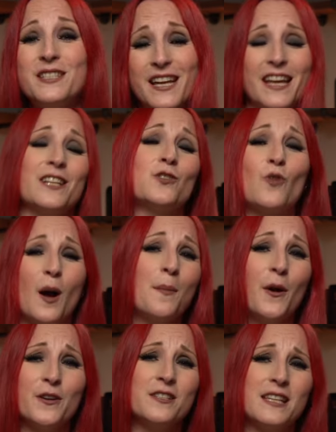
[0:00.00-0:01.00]
10
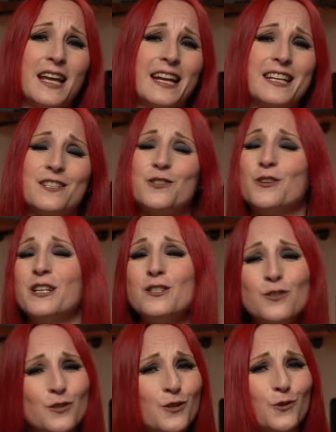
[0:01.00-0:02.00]
drawbar settings you need
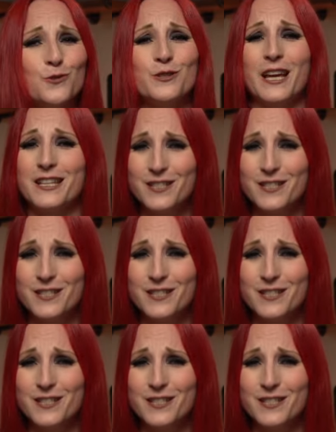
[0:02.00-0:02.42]
to know to get